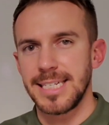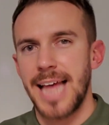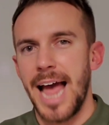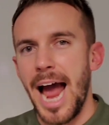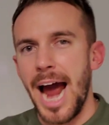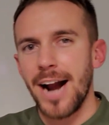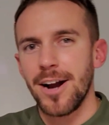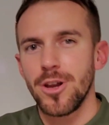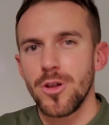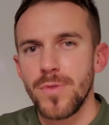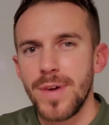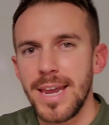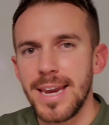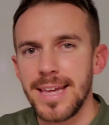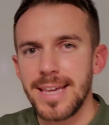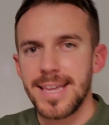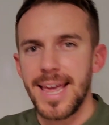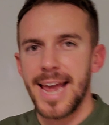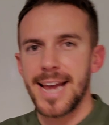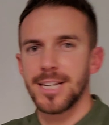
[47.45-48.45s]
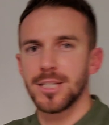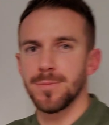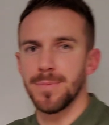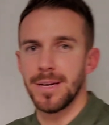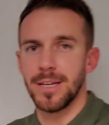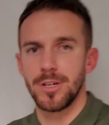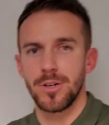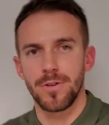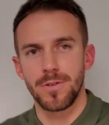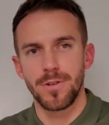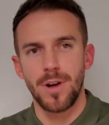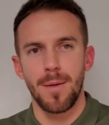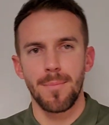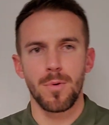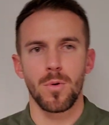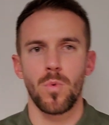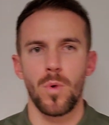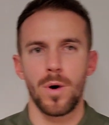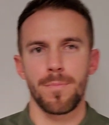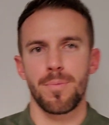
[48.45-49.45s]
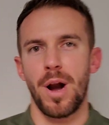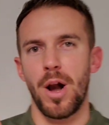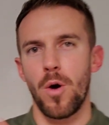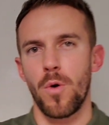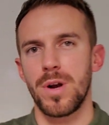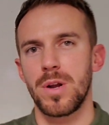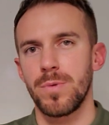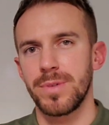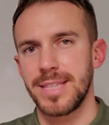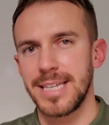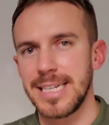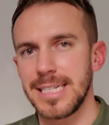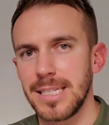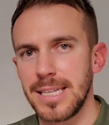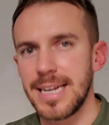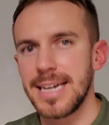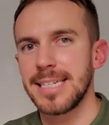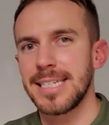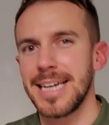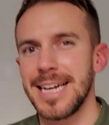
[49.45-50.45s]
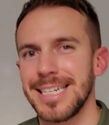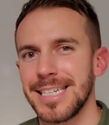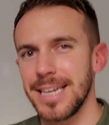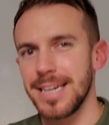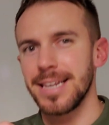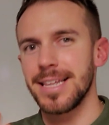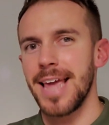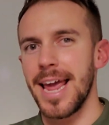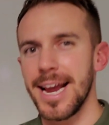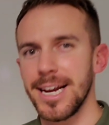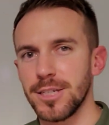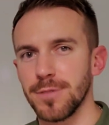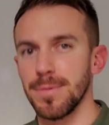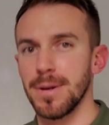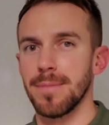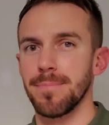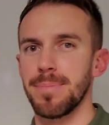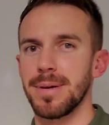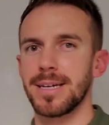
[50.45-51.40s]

How do you get engagement? Your number one priority with these leads is engagement,